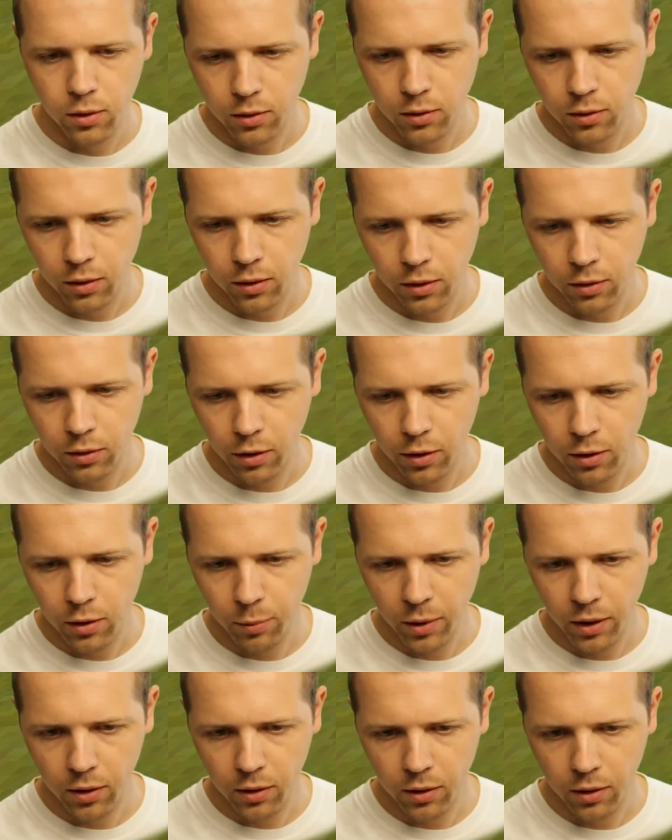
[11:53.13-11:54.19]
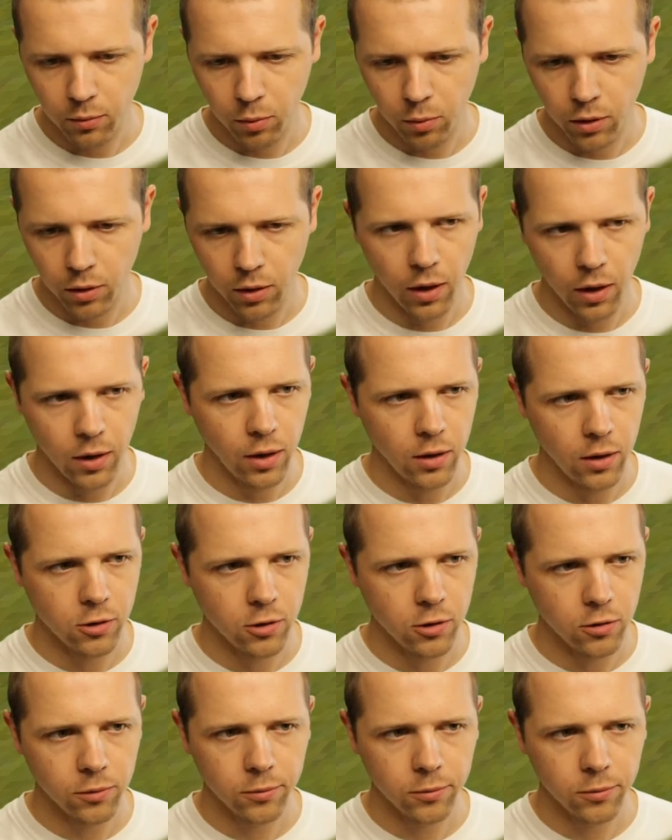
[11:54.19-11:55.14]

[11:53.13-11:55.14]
I don't know how you make it work on enter.